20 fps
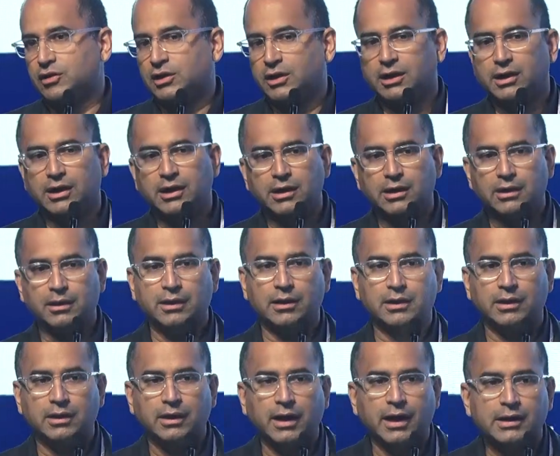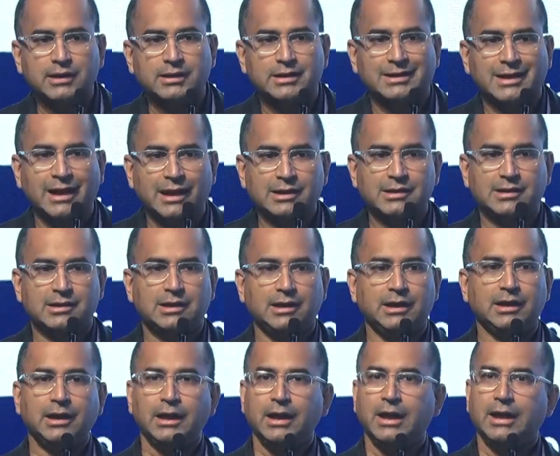And in the United States, the
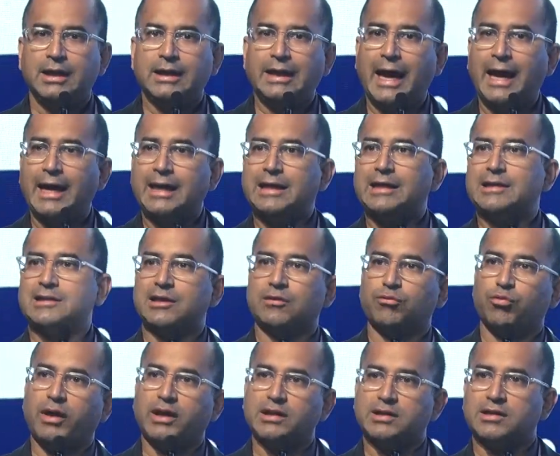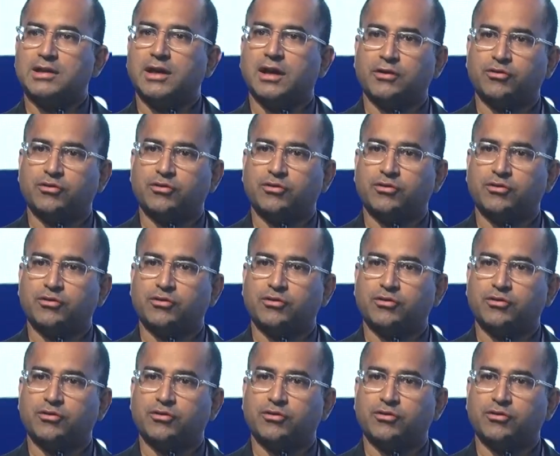Yankees and Red Sox